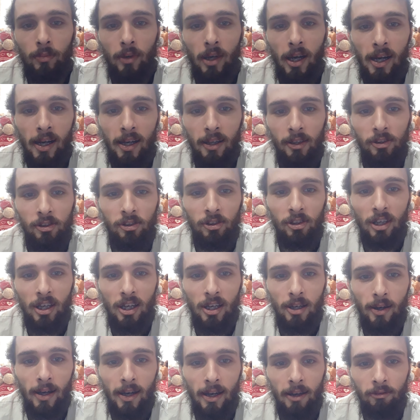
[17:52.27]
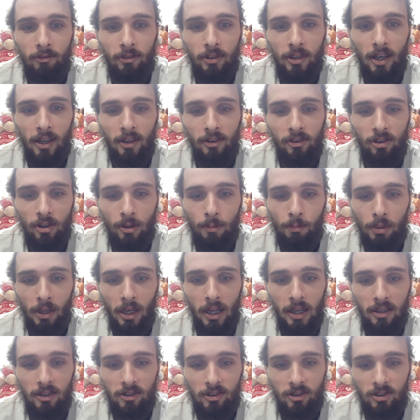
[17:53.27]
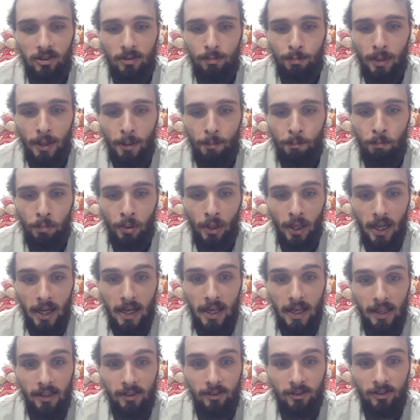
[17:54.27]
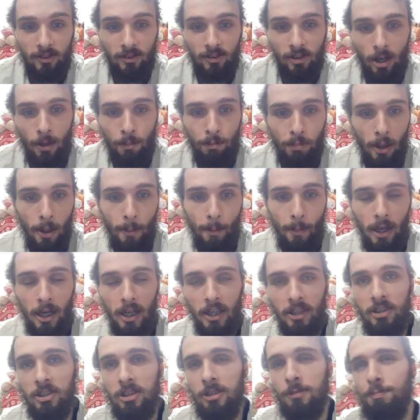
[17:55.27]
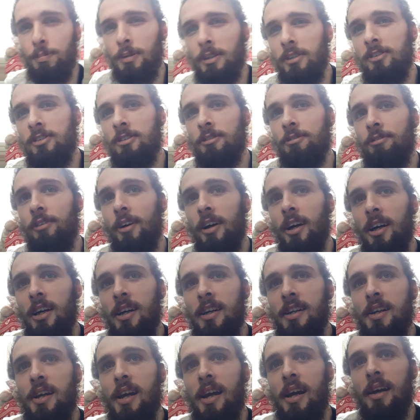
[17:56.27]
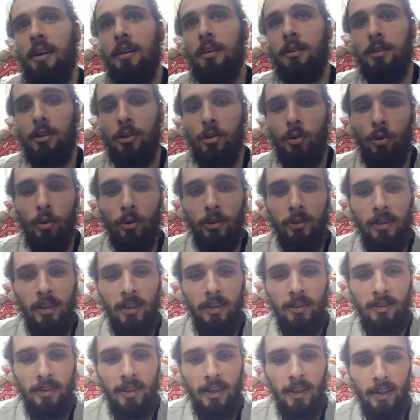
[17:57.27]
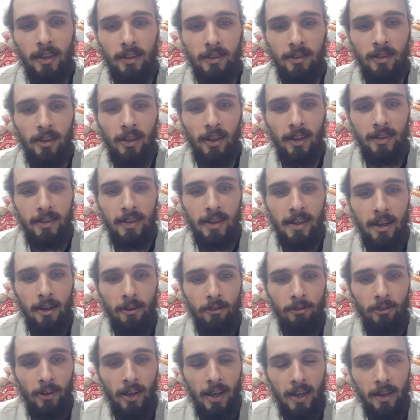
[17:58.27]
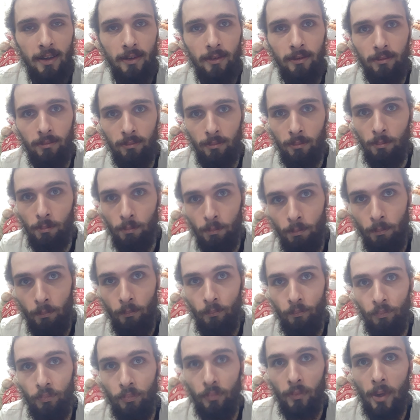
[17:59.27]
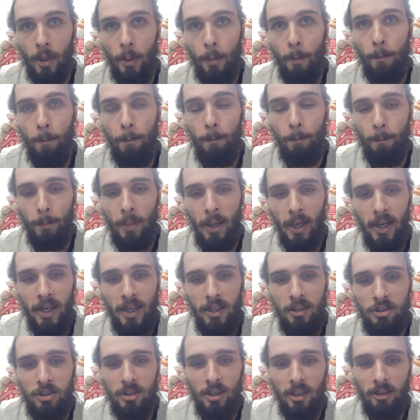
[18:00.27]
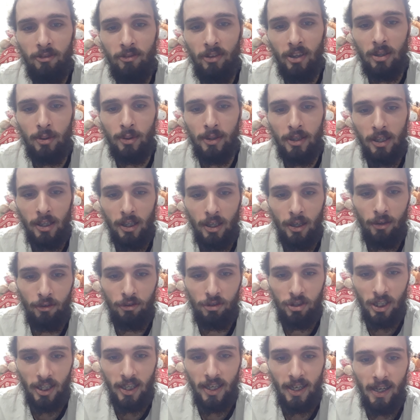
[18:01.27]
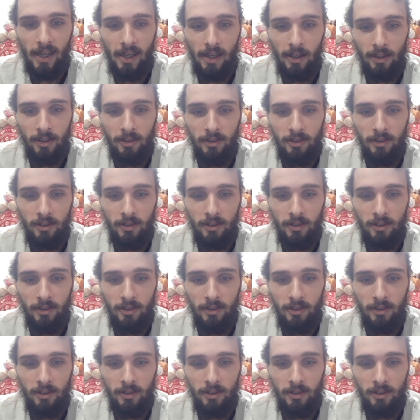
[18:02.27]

also I have done some play but playlists up on my Spotify autistic Titanic fan page. If you want to go and check it out, I